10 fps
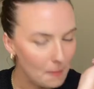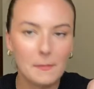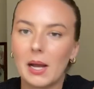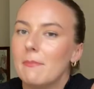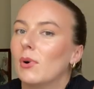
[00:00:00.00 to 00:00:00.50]

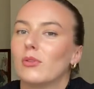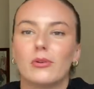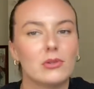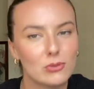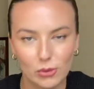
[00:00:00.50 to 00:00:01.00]
my
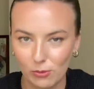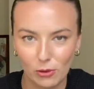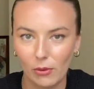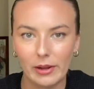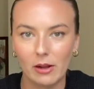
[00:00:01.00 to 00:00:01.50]
mother's room
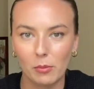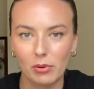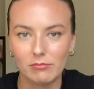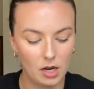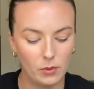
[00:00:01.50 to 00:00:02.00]
growing up.
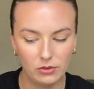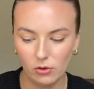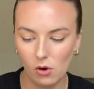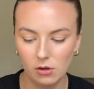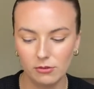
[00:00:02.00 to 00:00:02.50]
I went through
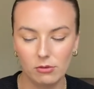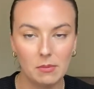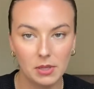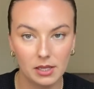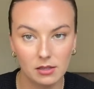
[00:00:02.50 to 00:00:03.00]
all of the
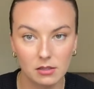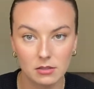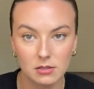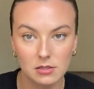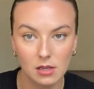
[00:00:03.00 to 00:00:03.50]

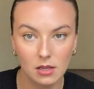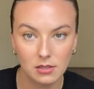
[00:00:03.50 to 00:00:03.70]
Replica's